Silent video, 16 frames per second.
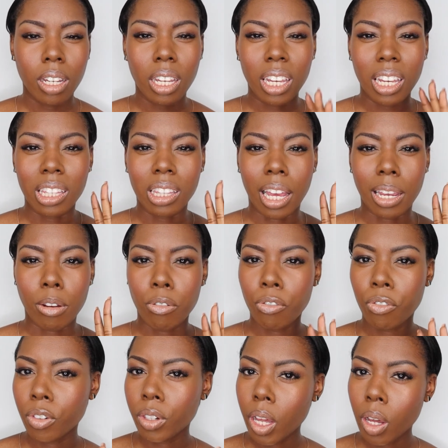and like
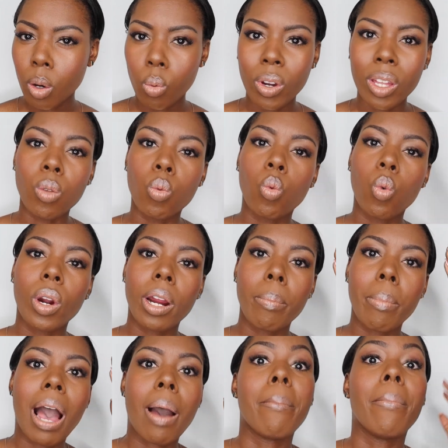flow with where
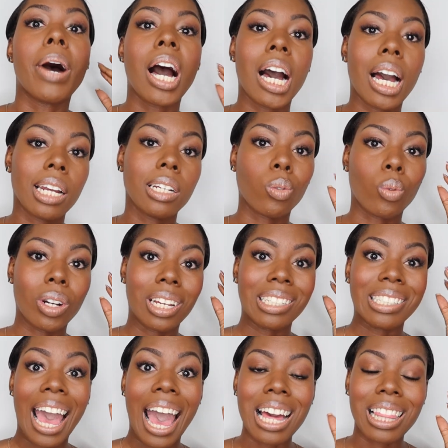my mind
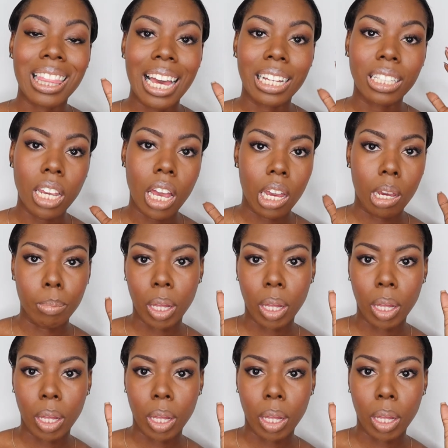was at that time.